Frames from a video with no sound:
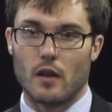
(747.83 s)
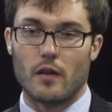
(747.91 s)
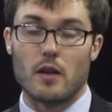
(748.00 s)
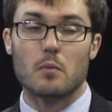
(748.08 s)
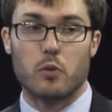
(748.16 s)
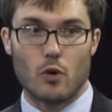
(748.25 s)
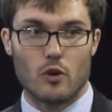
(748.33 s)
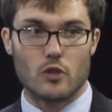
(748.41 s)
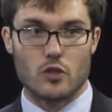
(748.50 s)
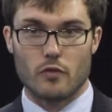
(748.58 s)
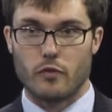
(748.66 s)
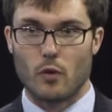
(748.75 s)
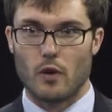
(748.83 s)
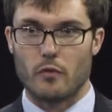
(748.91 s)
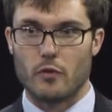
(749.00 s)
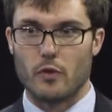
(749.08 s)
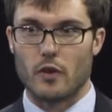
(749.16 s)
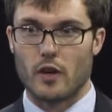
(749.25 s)
importers of foreign
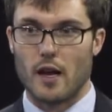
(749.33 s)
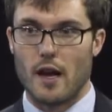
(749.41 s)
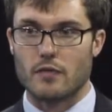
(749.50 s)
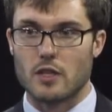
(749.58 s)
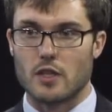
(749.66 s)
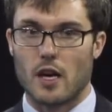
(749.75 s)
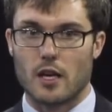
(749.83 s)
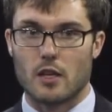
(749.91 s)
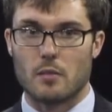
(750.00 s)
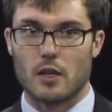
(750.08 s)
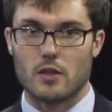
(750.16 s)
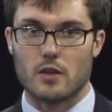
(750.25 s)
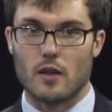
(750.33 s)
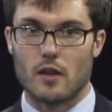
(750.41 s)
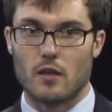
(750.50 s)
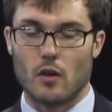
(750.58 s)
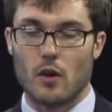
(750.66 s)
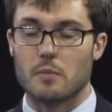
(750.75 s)
food are going to have to document
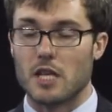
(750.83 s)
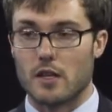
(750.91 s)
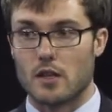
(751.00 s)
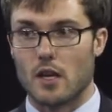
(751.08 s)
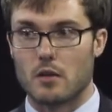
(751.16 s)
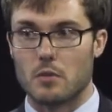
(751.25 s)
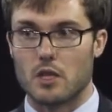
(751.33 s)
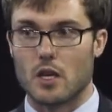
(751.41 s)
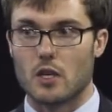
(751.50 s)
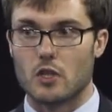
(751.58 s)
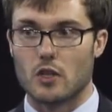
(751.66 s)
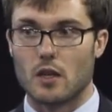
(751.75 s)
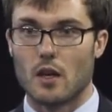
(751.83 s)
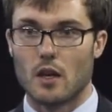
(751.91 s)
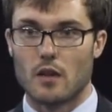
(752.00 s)
or obtain documentation